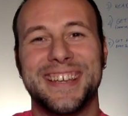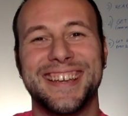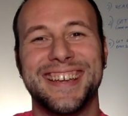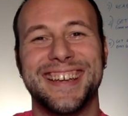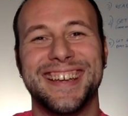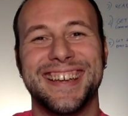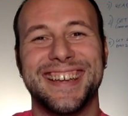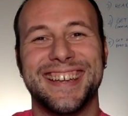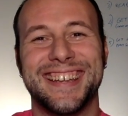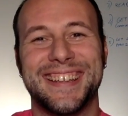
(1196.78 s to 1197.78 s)

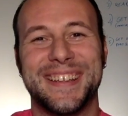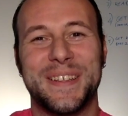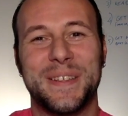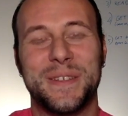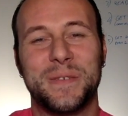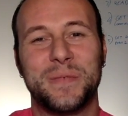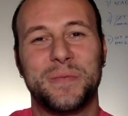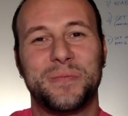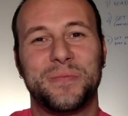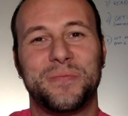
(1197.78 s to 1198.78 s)

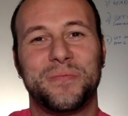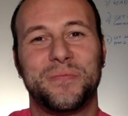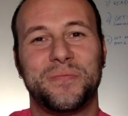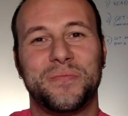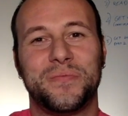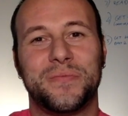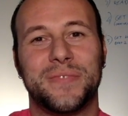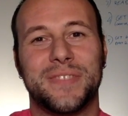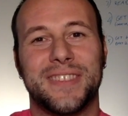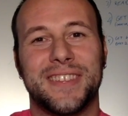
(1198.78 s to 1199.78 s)
This person isn't speaking.